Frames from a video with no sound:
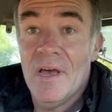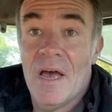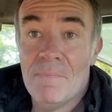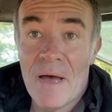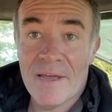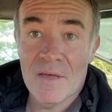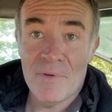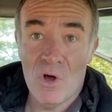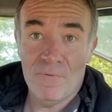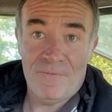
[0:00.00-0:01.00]
I'm back in my
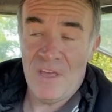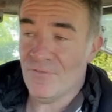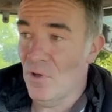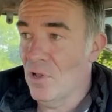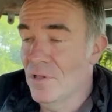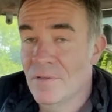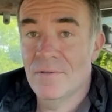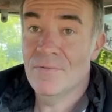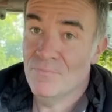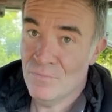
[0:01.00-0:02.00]
old faithful,
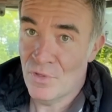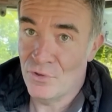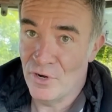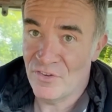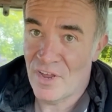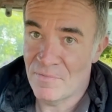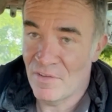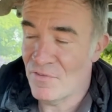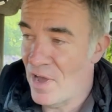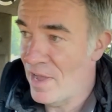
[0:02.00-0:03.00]
the
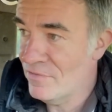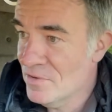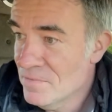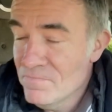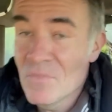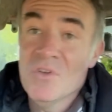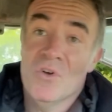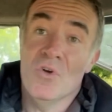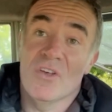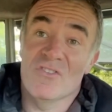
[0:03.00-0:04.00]
3075,
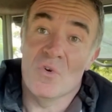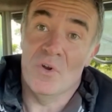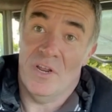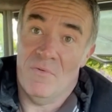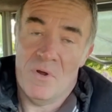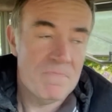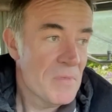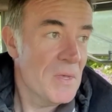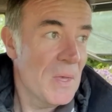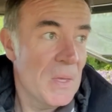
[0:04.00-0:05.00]
who isn't going anywhere.
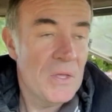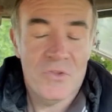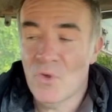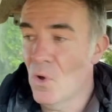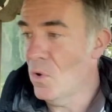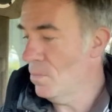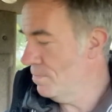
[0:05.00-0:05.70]
So,